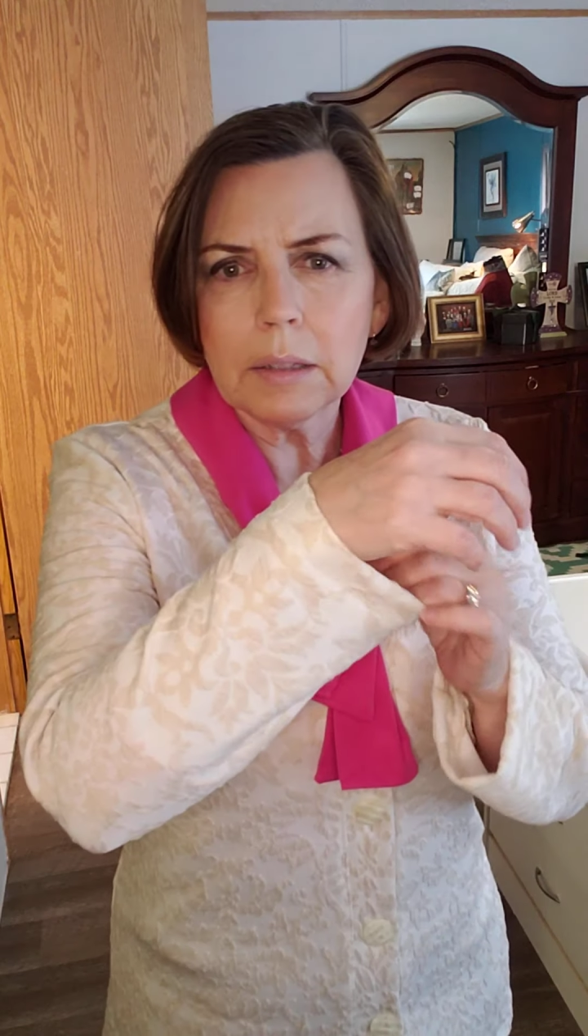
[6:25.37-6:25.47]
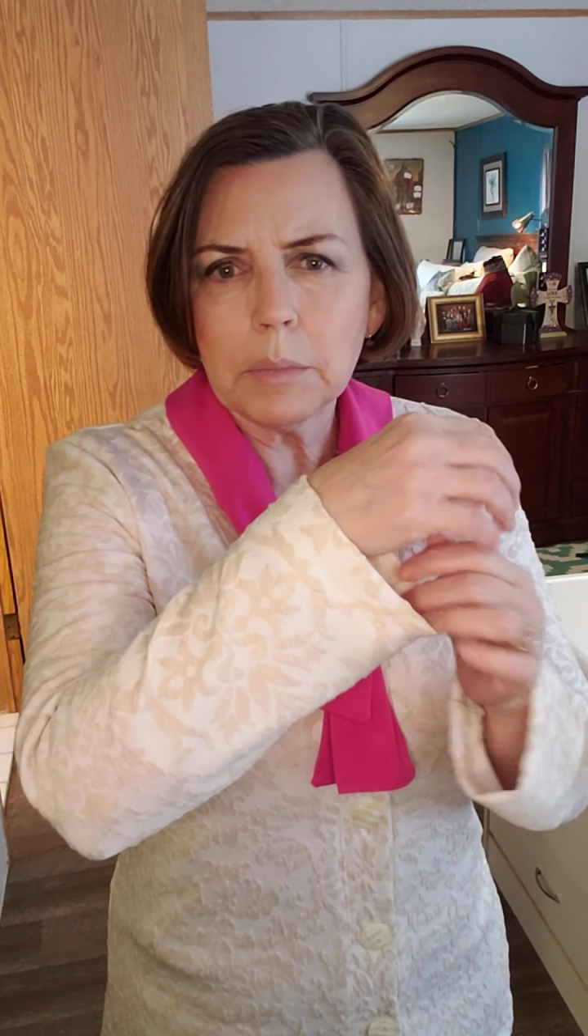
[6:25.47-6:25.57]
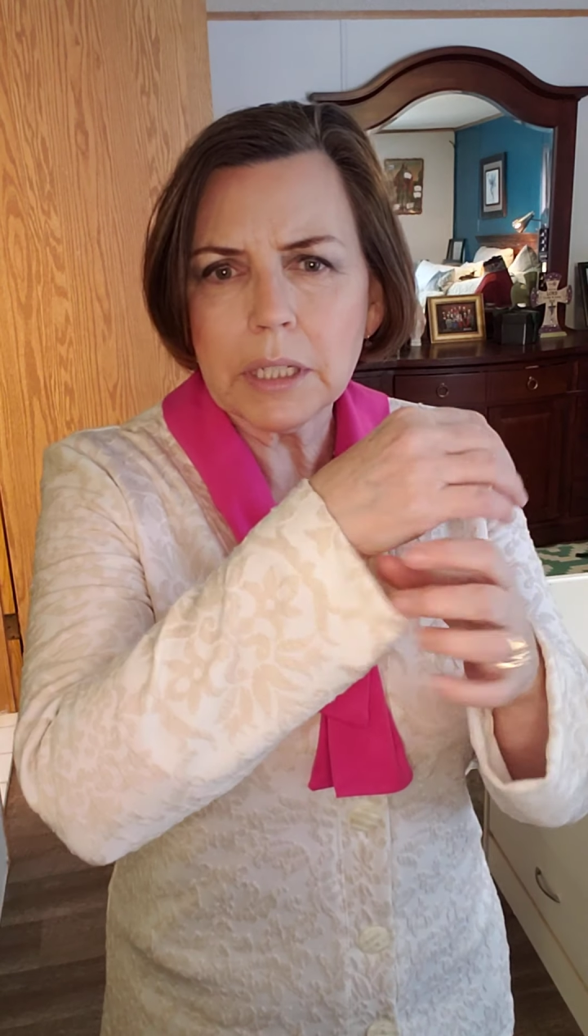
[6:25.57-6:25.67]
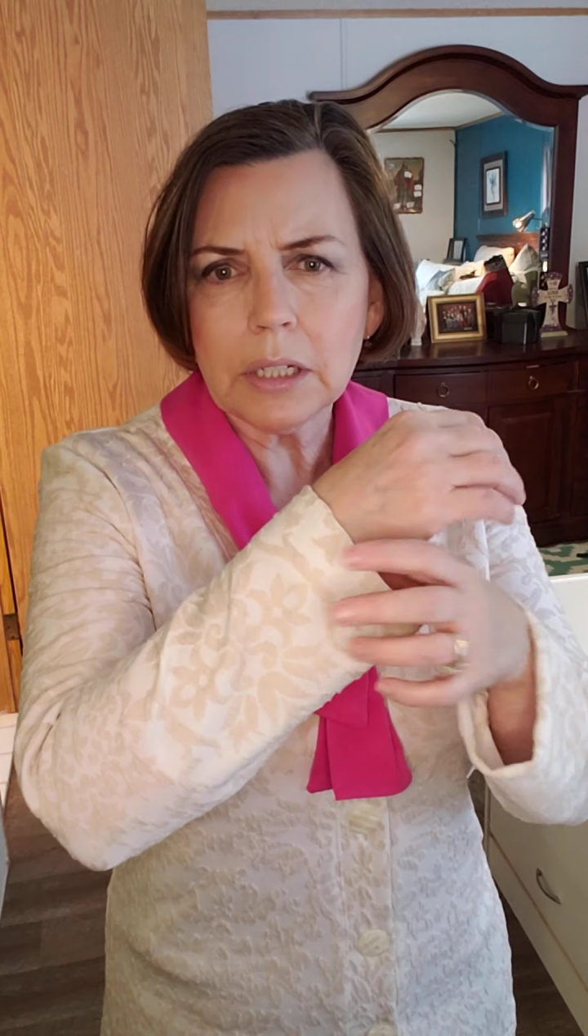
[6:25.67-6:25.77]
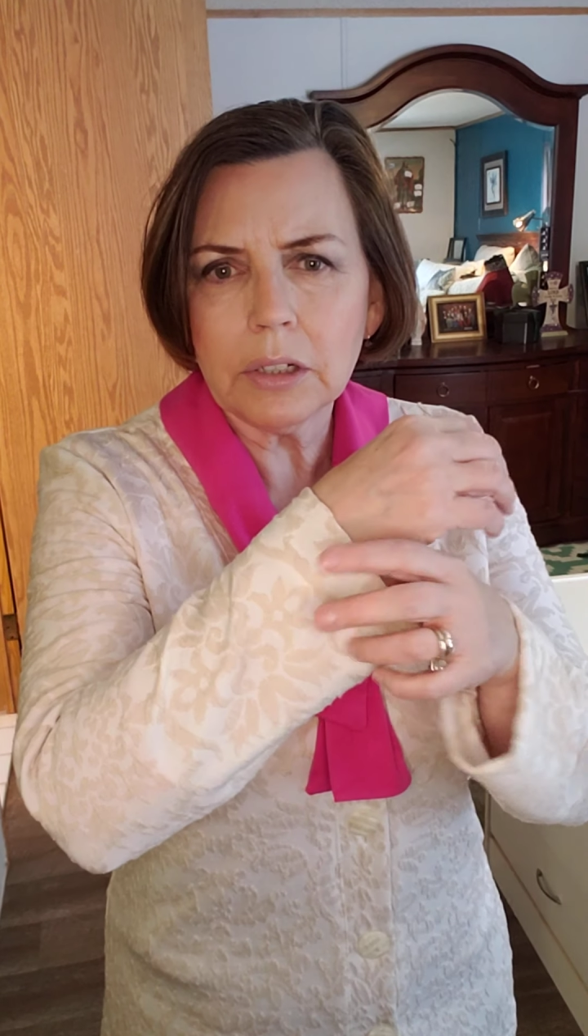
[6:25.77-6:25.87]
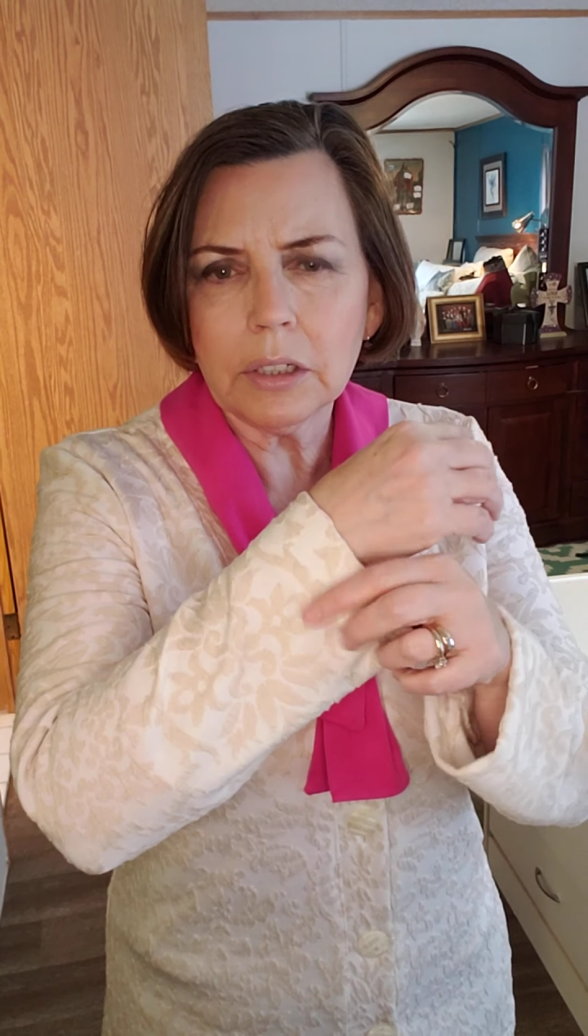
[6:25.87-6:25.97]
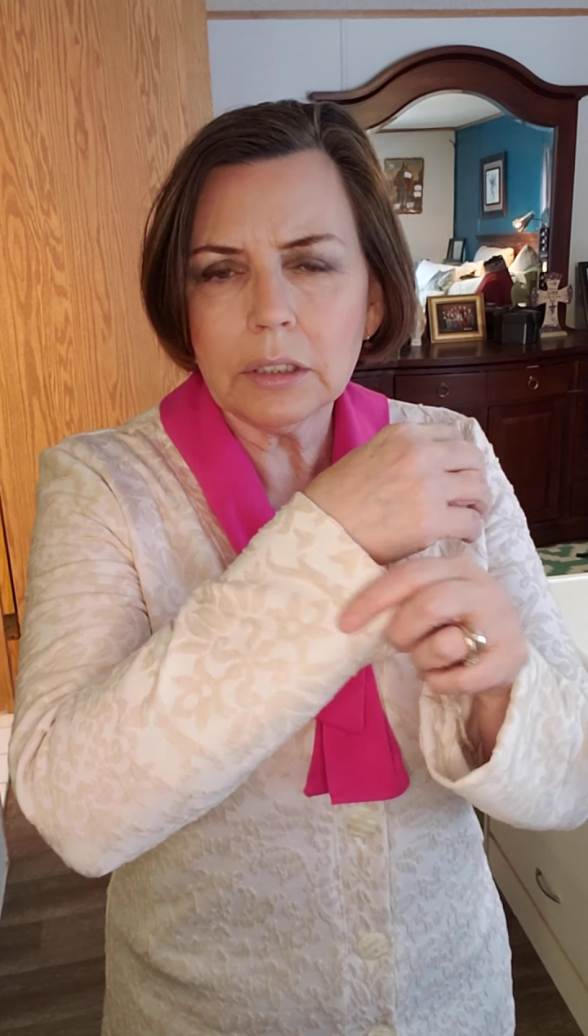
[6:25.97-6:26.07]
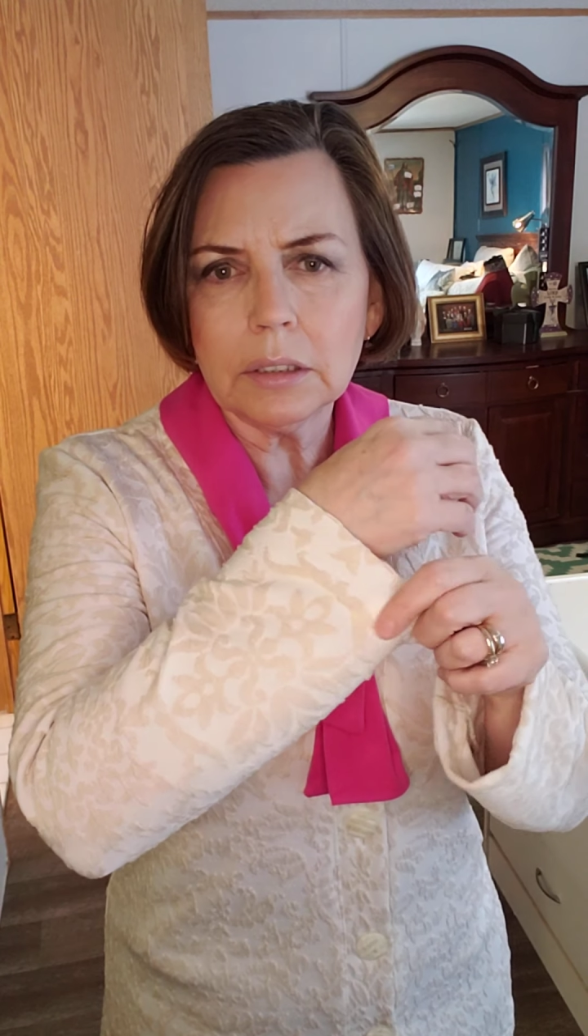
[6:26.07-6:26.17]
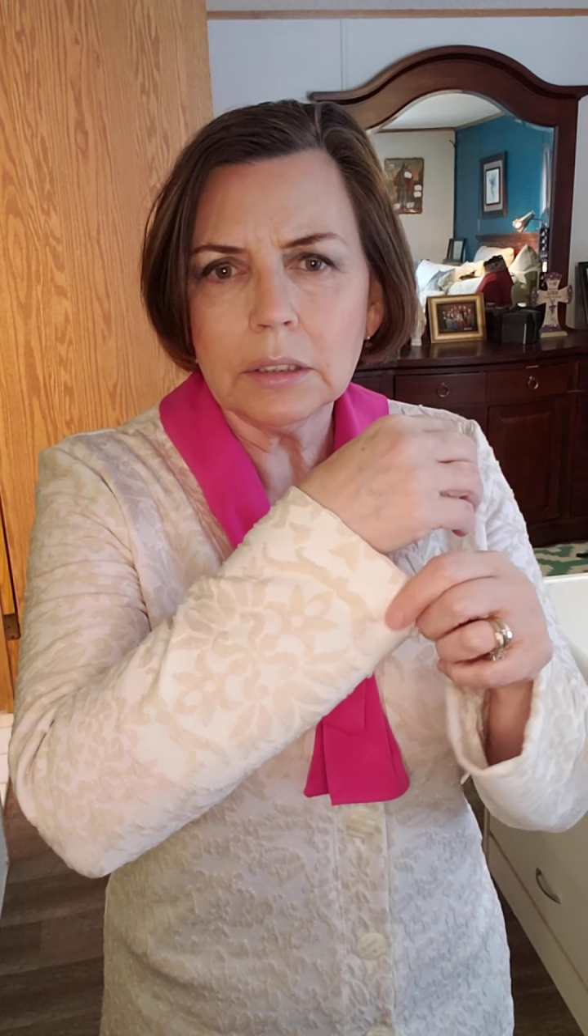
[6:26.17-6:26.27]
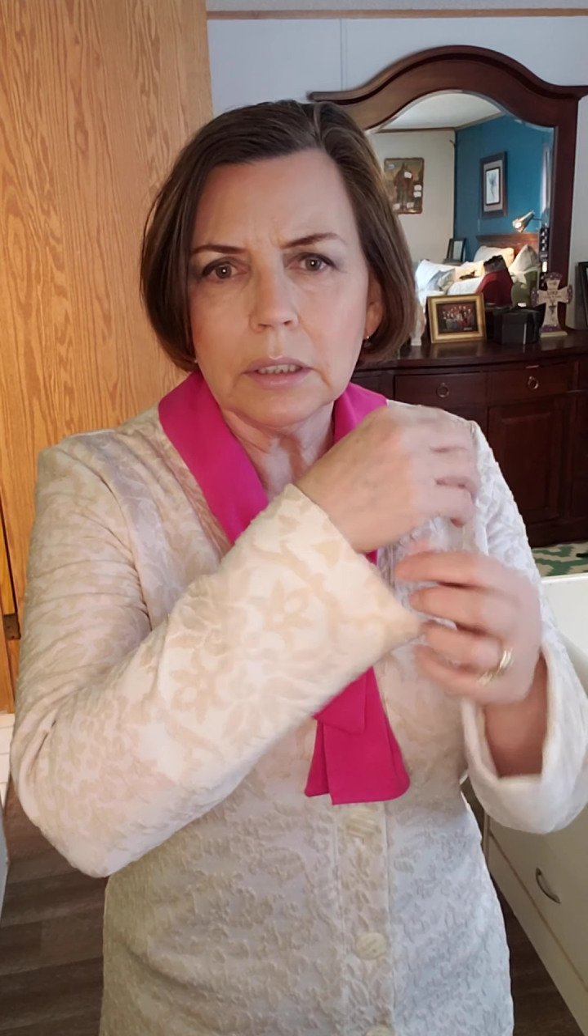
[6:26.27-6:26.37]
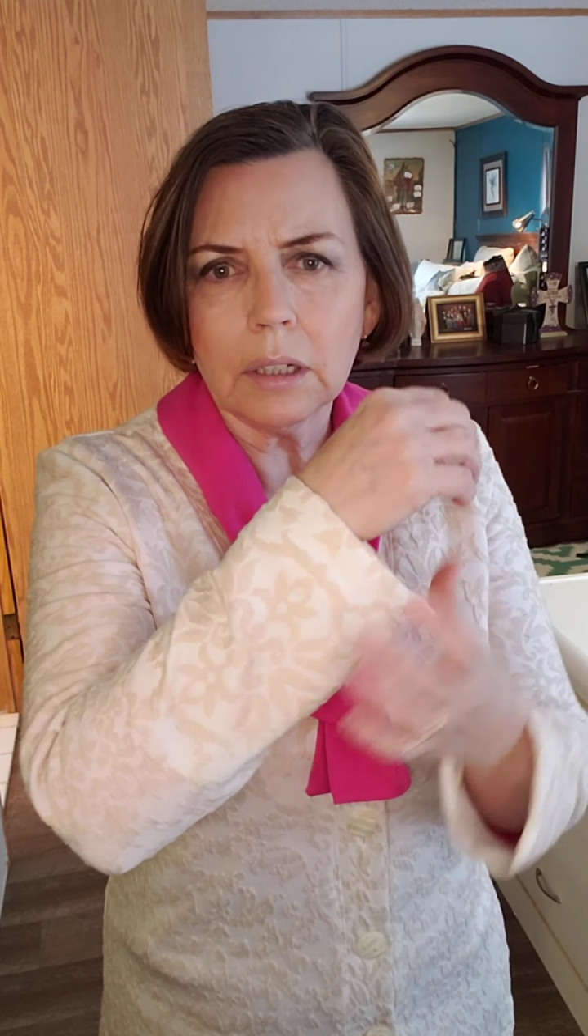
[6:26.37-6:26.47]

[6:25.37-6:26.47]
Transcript: material,